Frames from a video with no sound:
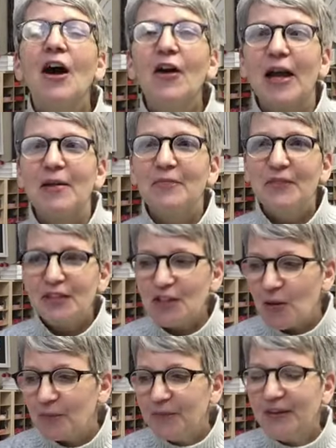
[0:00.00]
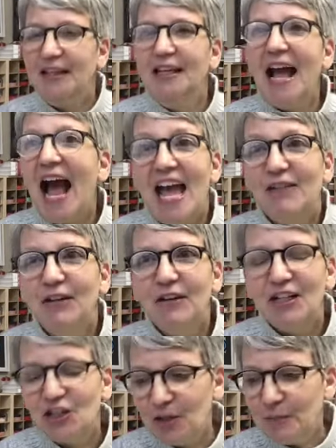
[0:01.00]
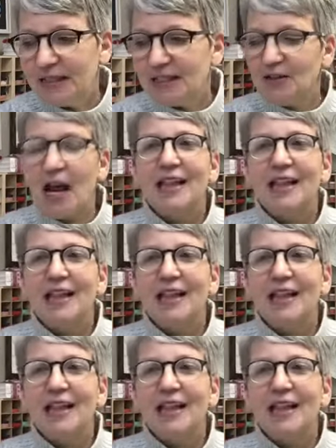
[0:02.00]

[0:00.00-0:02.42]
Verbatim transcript: Okay, so I should have picked out.